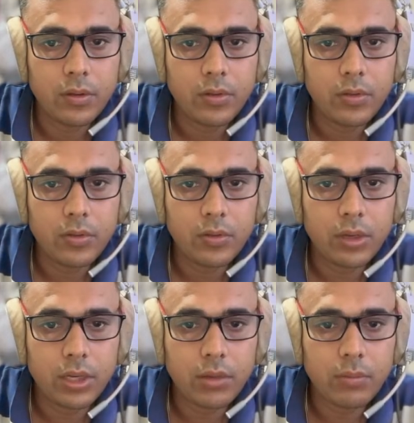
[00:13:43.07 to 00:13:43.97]
so
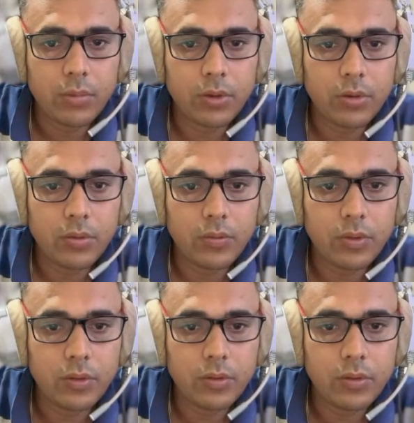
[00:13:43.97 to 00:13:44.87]
let me
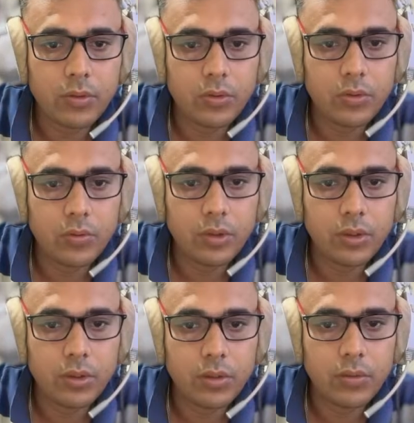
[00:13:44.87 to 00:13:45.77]
first go with
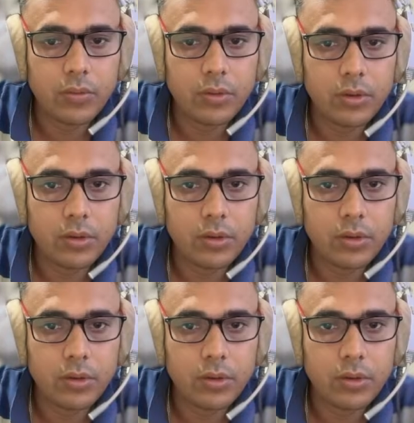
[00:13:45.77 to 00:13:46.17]
this one.